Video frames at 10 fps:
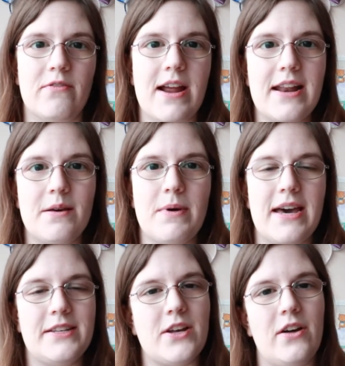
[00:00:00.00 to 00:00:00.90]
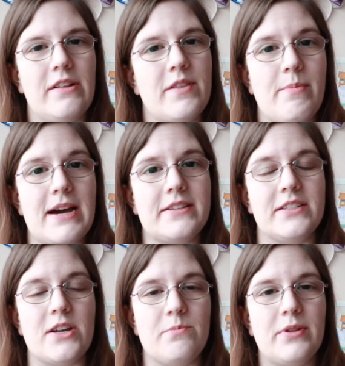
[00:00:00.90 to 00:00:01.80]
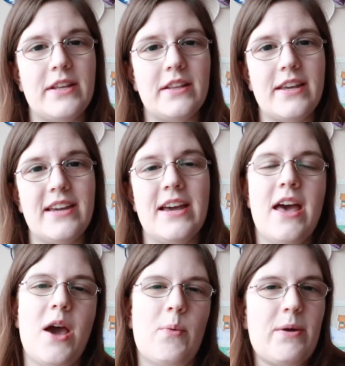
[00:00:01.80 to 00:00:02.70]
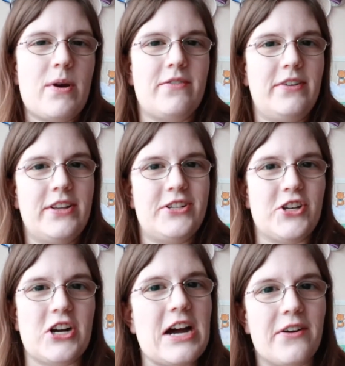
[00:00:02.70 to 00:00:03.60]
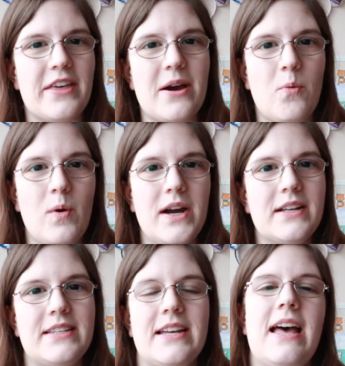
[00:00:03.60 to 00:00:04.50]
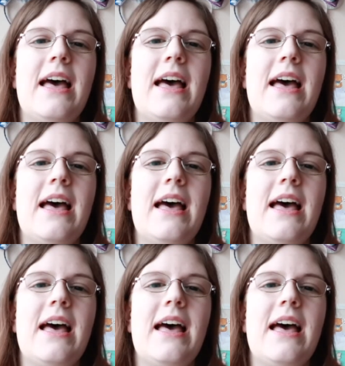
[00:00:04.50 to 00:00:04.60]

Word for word: randomize all of the boxes completely. We weren't really sure how that worked.